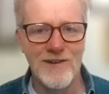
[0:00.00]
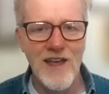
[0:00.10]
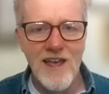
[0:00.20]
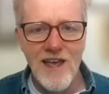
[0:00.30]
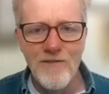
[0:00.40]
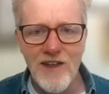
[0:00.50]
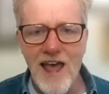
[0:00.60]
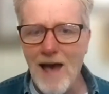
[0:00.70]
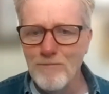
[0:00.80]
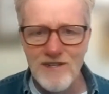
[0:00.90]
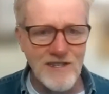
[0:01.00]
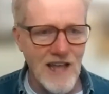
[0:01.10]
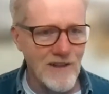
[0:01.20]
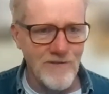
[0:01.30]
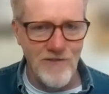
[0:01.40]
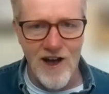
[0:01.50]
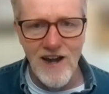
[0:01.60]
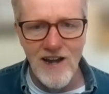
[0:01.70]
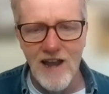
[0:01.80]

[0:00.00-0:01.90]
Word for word: know, if it happens, that's fine.